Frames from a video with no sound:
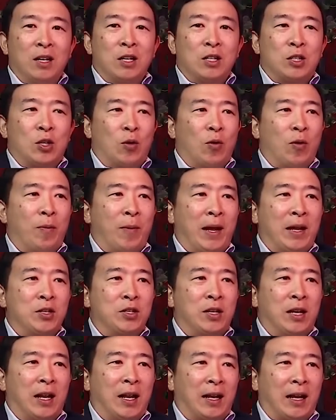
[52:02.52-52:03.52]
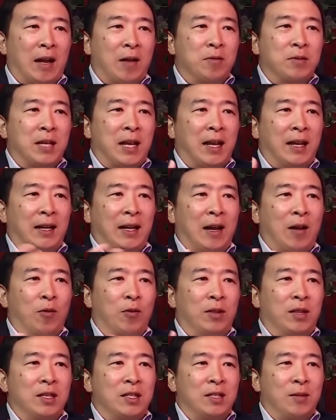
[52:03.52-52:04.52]
So imagine like I was hanging out
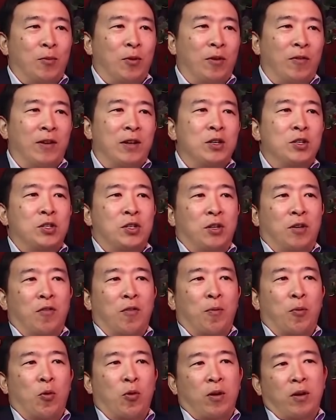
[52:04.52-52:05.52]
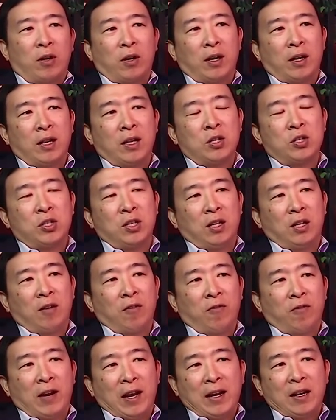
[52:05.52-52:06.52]
with this Des Moines Register reporter, and then she
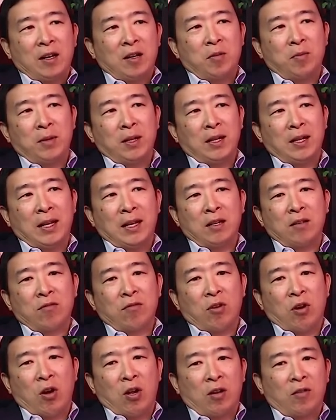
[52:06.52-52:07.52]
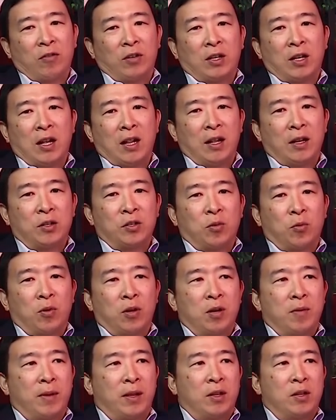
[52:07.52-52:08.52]
confided in me that all of her colleagues are worried
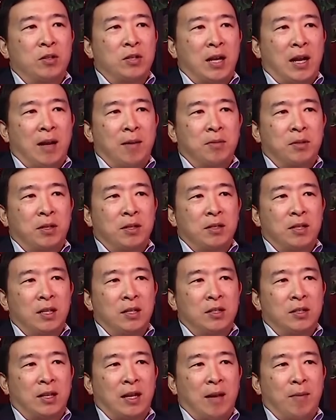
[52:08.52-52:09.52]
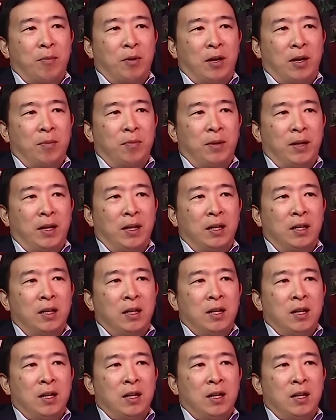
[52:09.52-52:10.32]
about their jobs because they just got bought by,